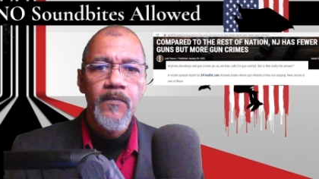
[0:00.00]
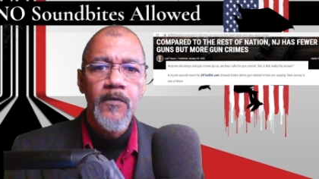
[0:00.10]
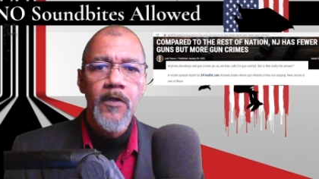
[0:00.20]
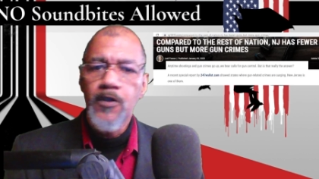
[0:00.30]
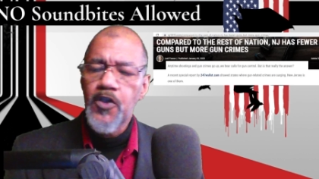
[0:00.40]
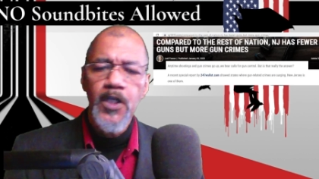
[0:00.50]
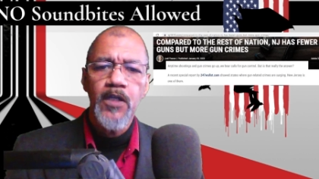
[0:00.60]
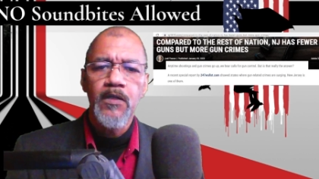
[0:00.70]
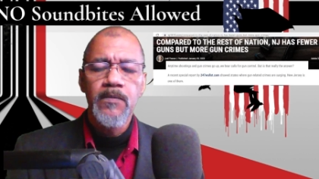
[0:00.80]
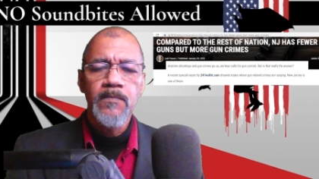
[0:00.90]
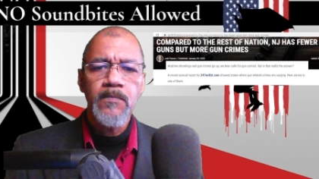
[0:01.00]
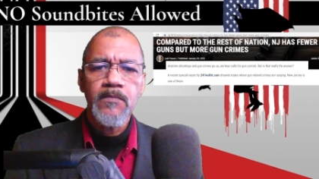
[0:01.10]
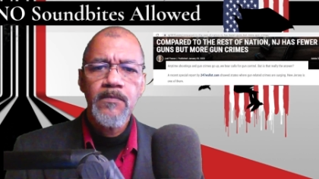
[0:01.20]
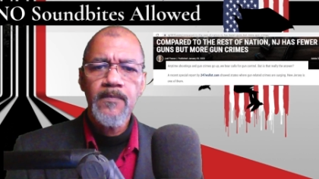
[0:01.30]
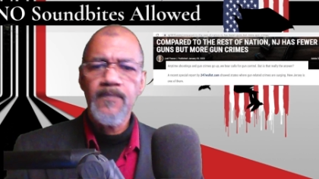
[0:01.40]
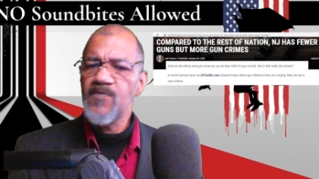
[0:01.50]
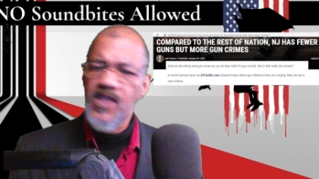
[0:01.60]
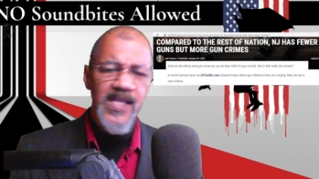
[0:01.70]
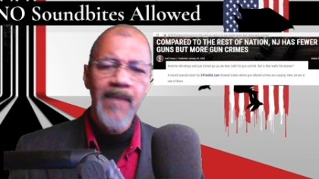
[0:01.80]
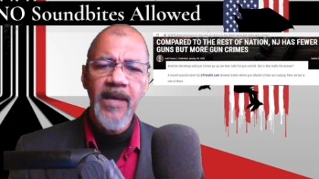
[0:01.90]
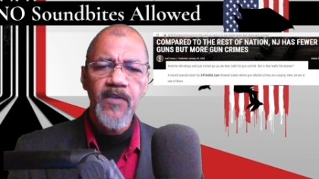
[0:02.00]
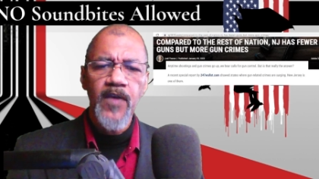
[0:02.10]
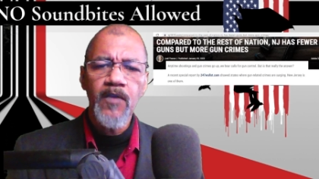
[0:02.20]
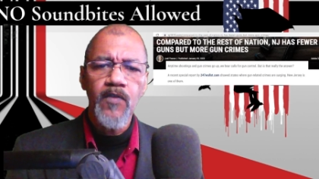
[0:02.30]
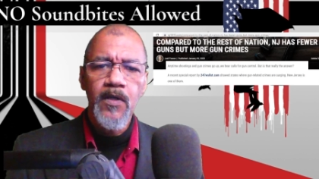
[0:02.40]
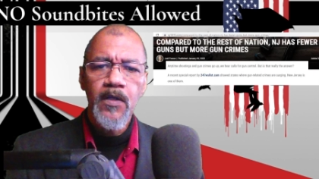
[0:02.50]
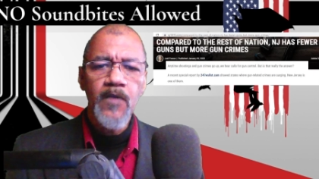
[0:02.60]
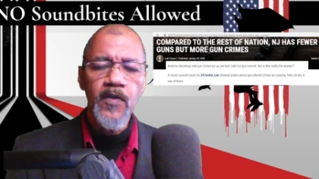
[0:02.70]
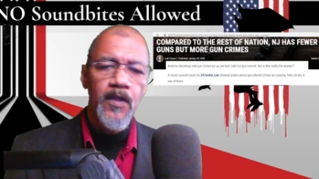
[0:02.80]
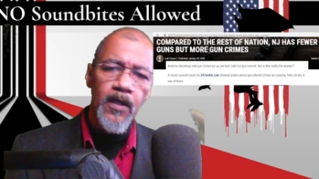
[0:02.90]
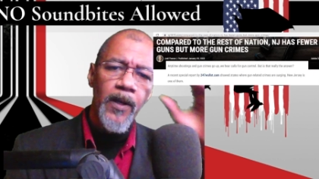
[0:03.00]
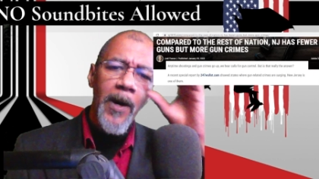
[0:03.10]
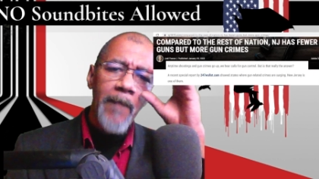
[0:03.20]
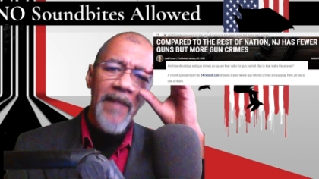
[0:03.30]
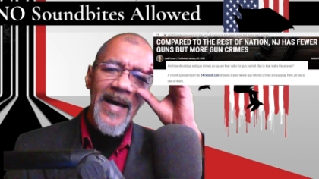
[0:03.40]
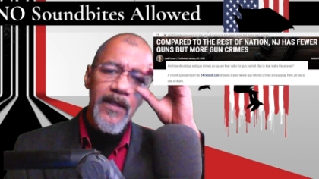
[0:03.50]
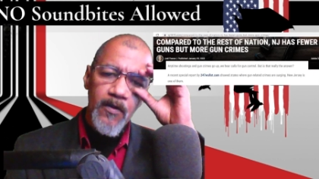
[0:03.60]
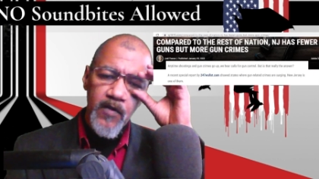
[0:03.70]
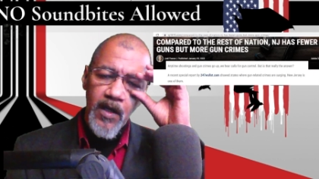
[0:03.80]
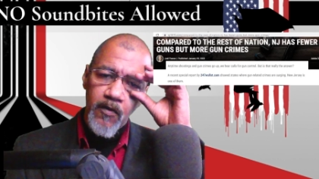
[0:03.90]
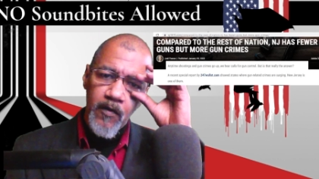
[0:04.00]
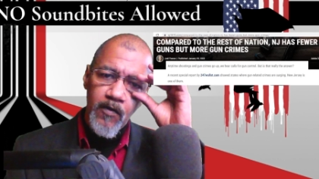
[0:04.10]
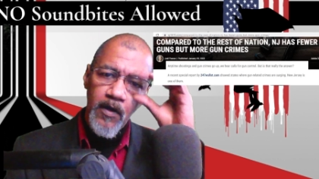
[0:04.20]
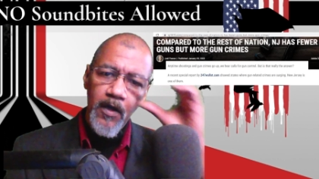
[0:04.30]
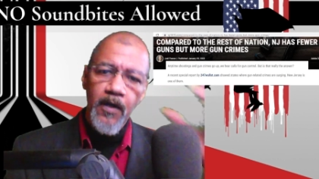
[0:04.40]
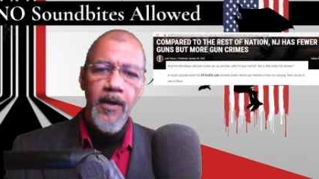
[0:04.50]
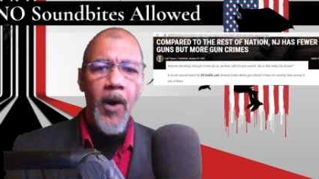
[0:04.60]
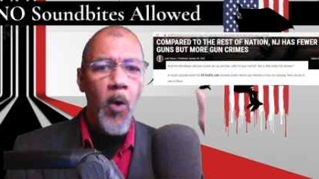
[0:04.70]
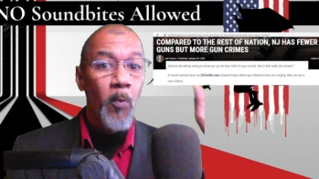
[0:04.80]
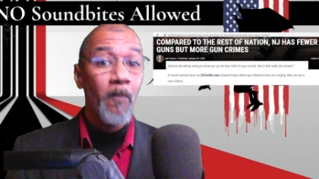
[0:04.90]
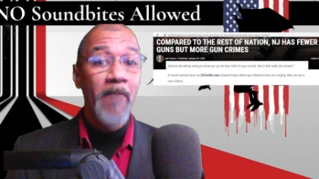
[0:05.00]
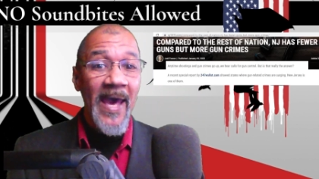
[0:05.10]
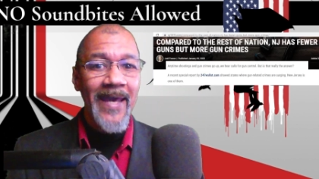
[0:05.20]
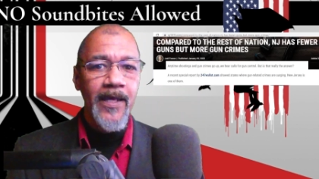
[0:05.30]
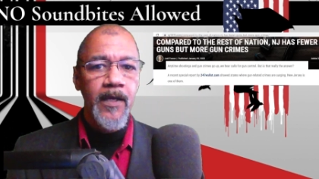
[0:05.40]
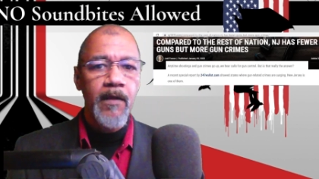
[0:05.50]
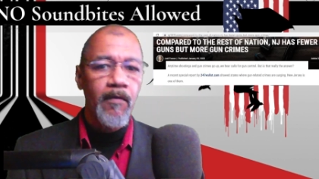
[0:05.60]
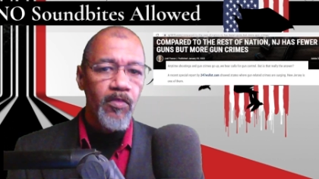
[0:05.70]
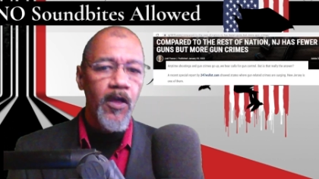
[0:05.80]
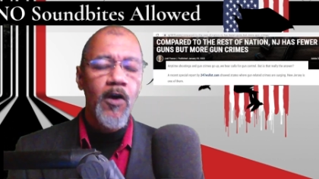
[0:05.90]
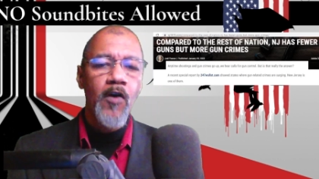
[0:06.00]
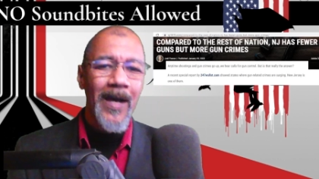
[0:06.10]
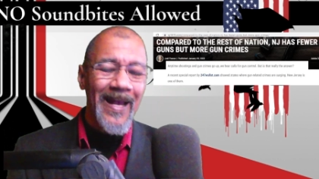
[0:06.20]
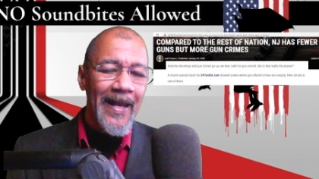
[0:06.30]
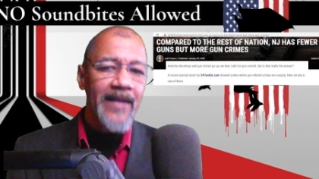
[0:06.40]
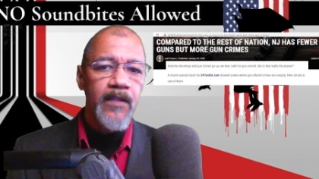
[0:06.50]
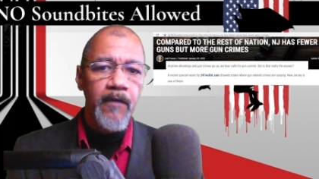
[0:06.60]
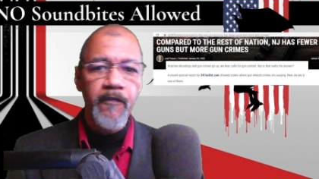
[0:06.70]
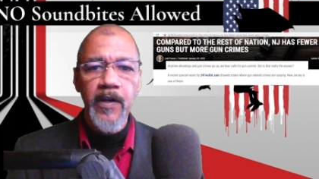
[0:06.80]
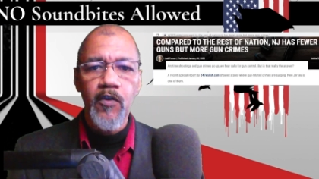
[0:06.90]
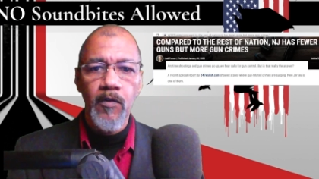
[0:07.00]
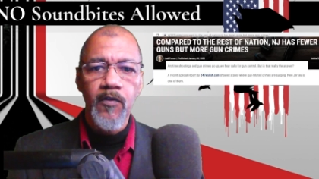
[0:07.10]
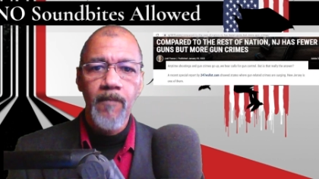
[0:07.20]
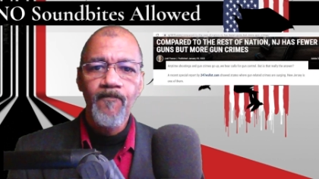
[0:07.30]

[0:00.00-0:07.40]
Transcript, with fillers: Gee, does that make sense? Let's see. The law abiding citizens obeyed their elected officials.